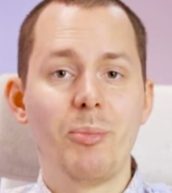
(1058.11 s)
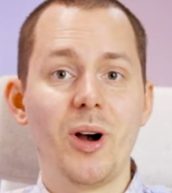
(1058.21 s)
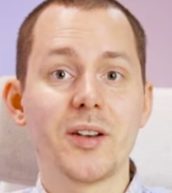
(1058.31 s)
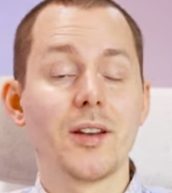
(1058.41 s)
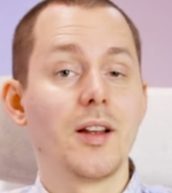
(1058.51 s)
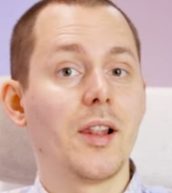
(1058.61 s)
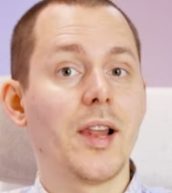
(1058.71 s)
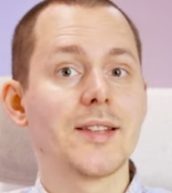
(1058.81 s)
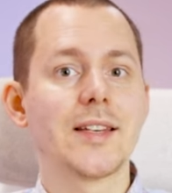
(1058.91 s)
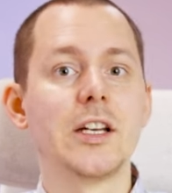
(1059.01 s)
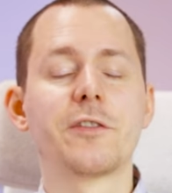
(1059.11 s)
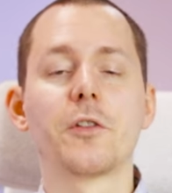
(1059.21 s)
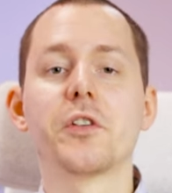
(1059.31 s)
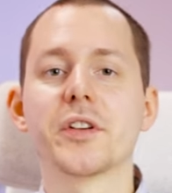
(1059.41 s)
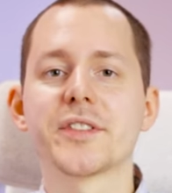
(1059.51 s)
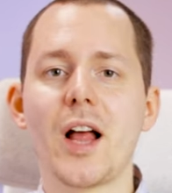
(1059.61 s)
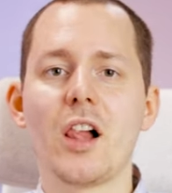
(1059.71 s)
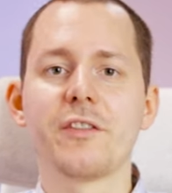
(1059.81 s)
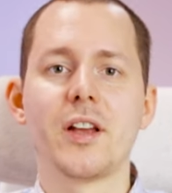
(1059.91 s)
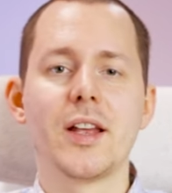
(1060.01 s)
but let's hear for
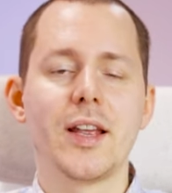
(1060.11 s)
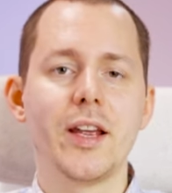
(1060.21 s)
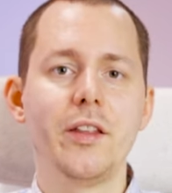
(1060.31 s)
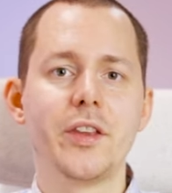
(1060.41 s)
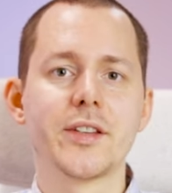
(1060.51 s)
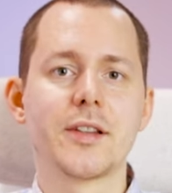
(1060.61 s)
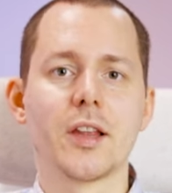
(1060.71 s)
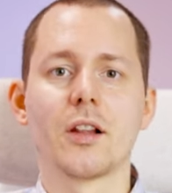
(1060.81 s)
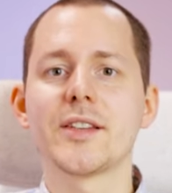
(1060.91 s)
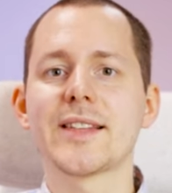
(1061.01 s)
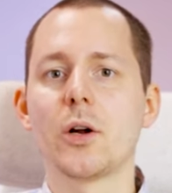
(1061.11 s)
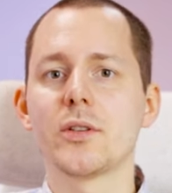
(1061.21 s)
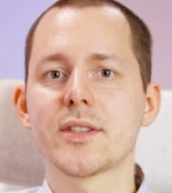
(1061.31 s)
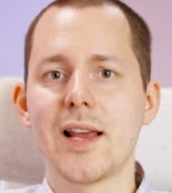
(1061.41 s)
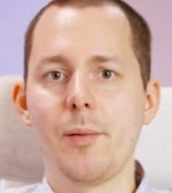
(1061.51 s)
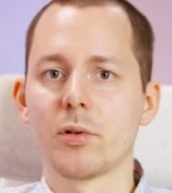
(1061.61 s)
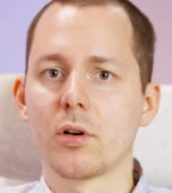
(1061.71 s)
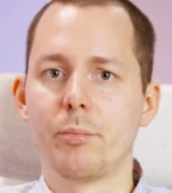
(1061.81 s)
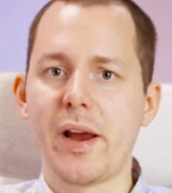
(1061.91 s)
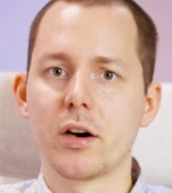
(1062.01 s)
yourself in this little sound sample
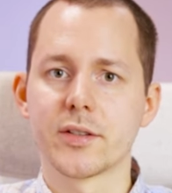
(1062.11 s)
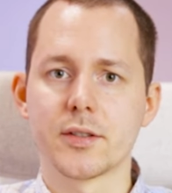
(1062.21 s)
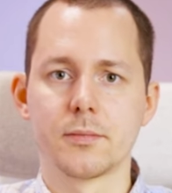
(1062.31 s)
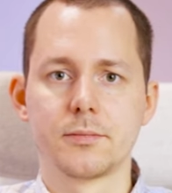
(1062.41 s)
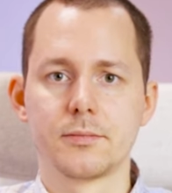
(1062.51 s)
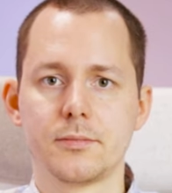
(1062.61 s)
comparison.